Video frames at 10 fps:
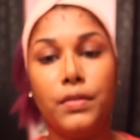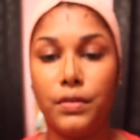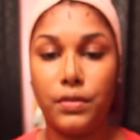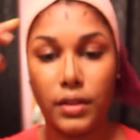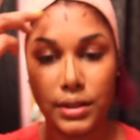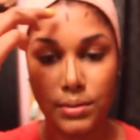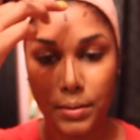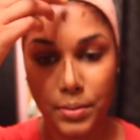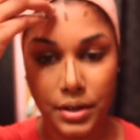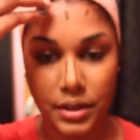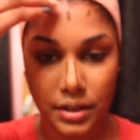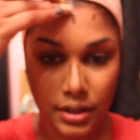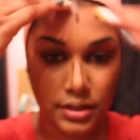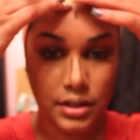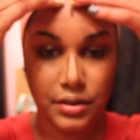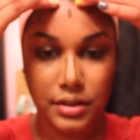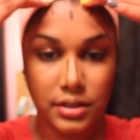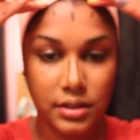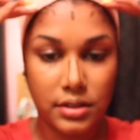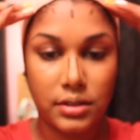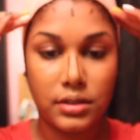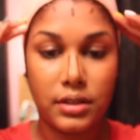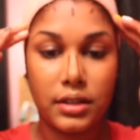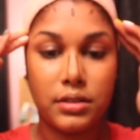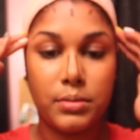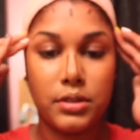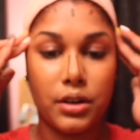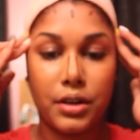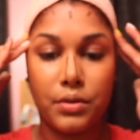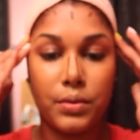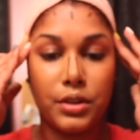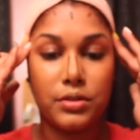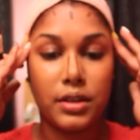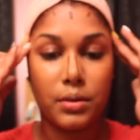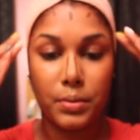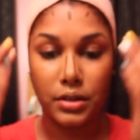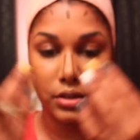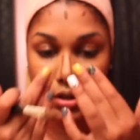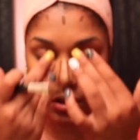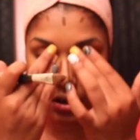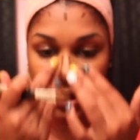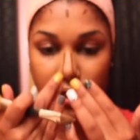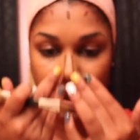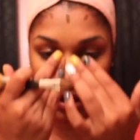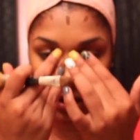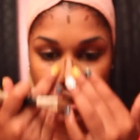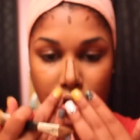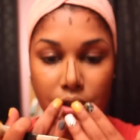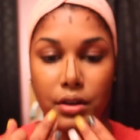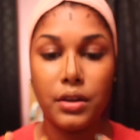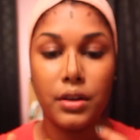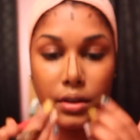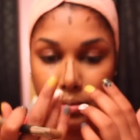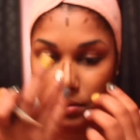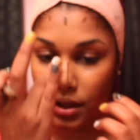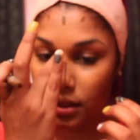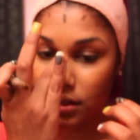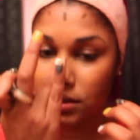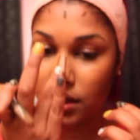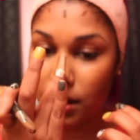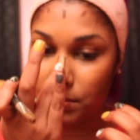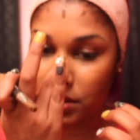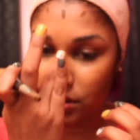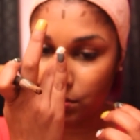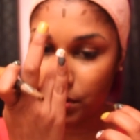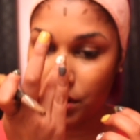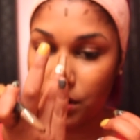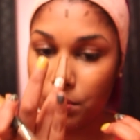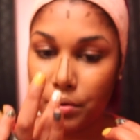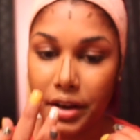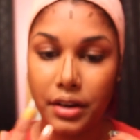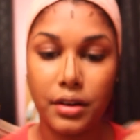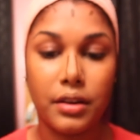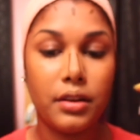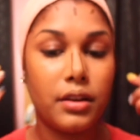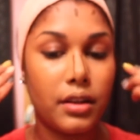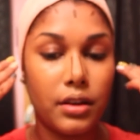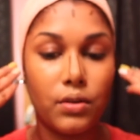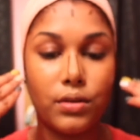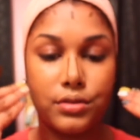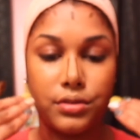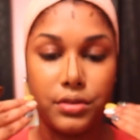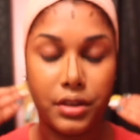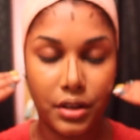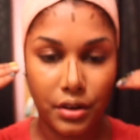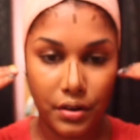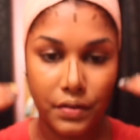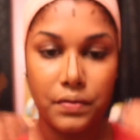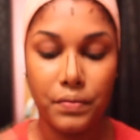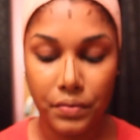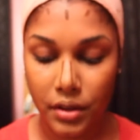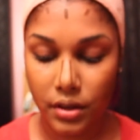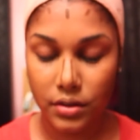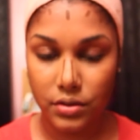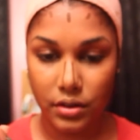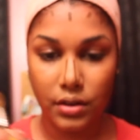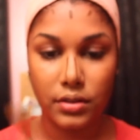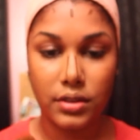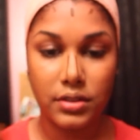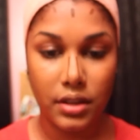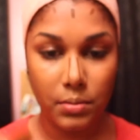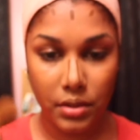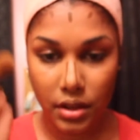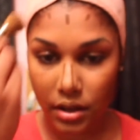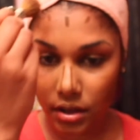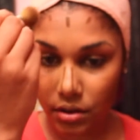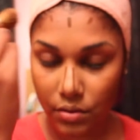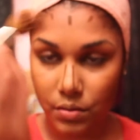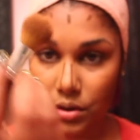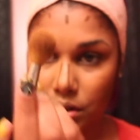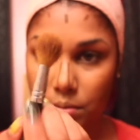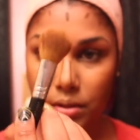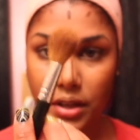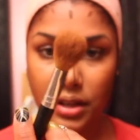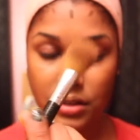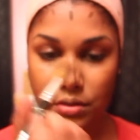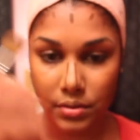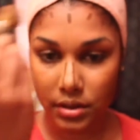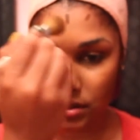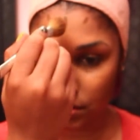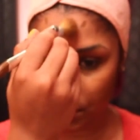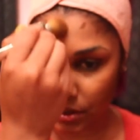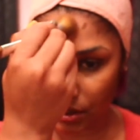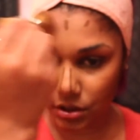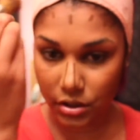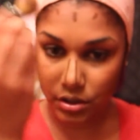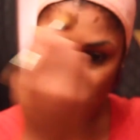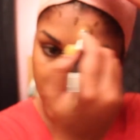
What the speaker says: So that's why I put it in these areas, because it's tend to be darker when you take a picture. Here, not the top, this is where you're going to brighten it, and then also in here. So now the same thing, we're going to blend with this brush.